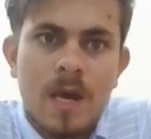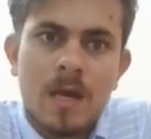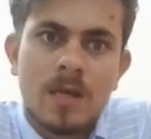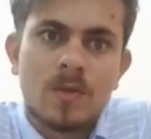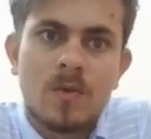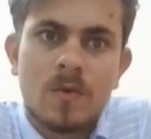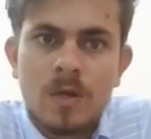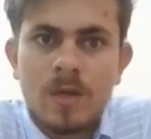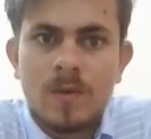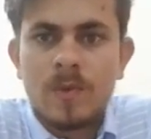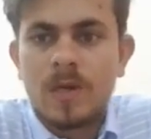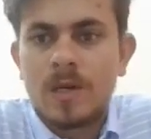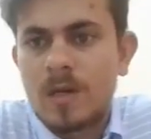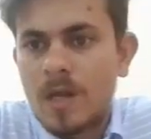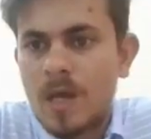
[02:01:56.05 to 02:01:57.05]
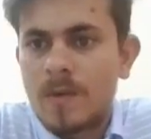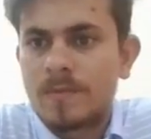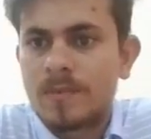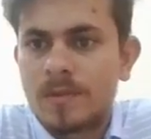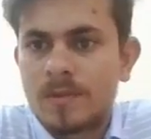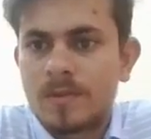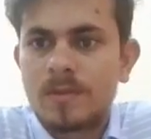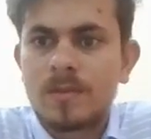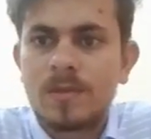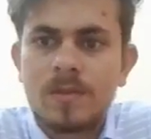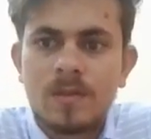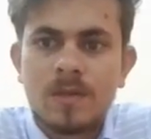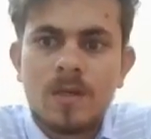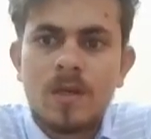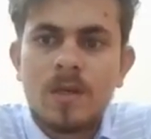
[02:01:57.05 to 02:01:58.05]
as only blood types.
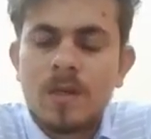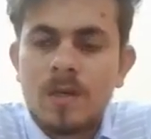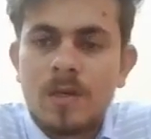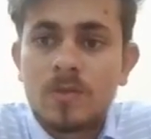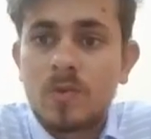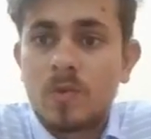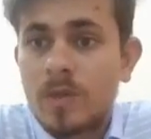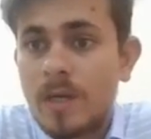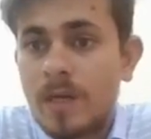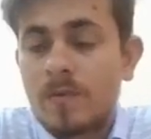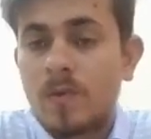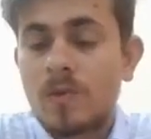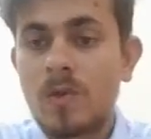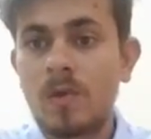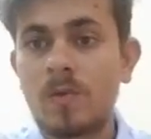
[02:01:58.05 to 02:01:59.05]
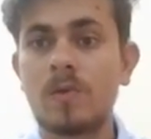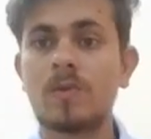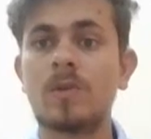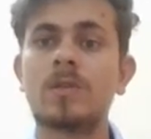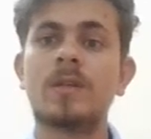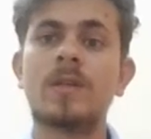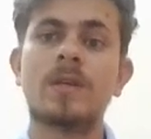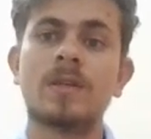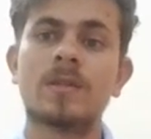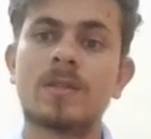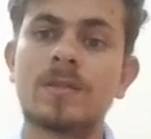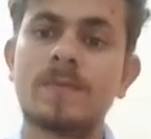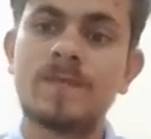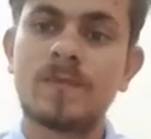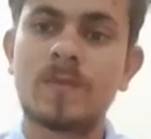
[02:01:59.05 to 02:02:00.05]
So that was all about the
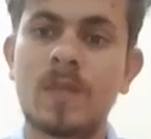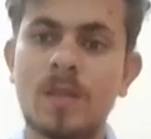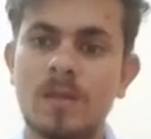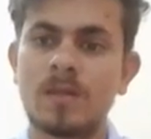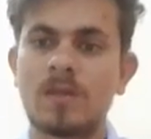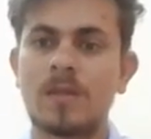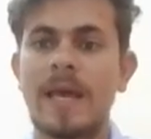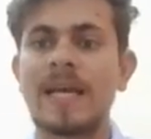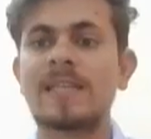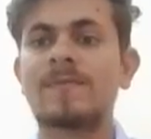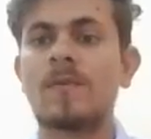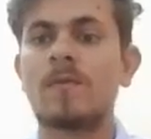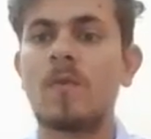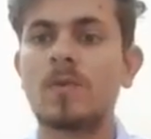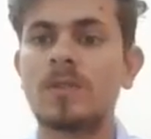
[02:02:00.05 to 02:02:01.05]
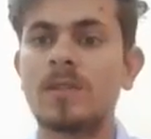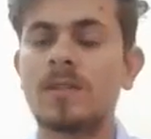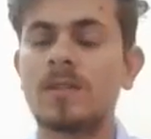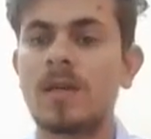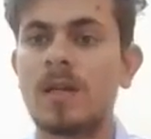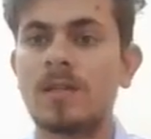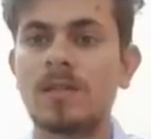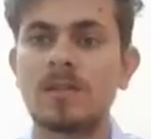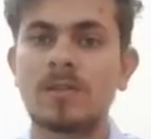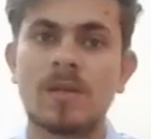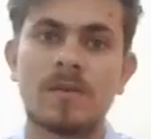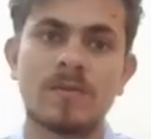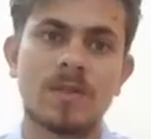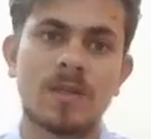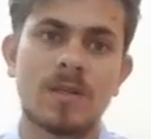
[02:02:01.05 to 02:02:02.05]
things. Thanks for watching. Can
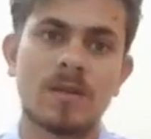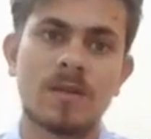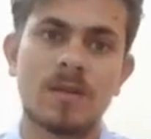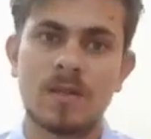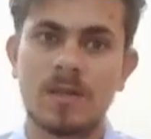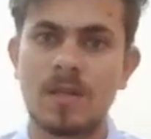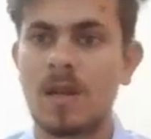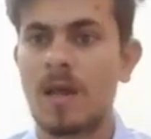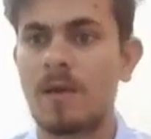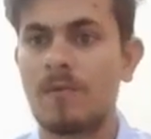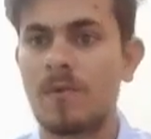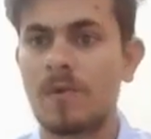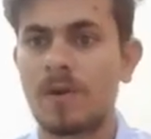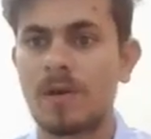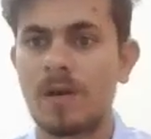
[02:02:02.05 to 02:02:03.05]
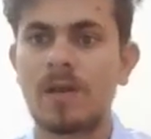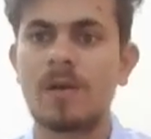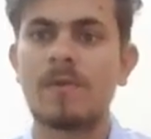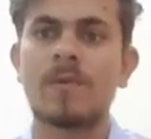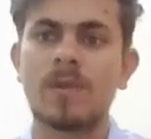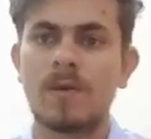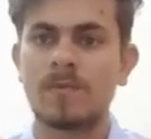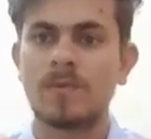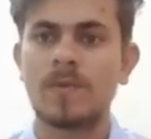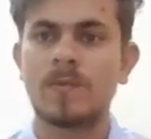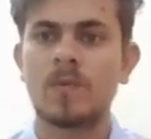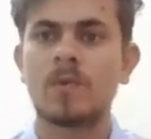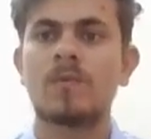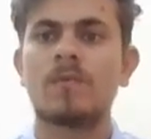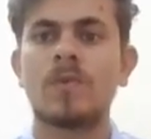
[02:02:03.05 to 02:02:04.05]
subscribe channel, hit the like button and give a thumbs
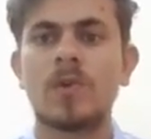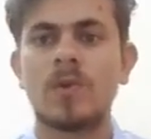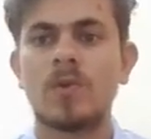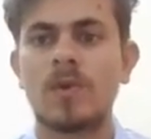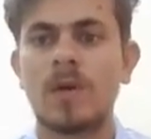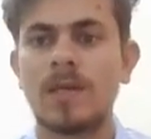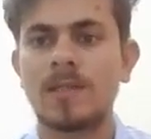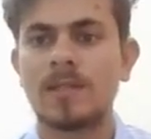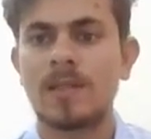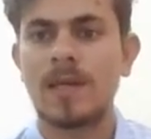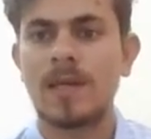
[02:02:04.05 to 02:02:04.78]
up to the video guys.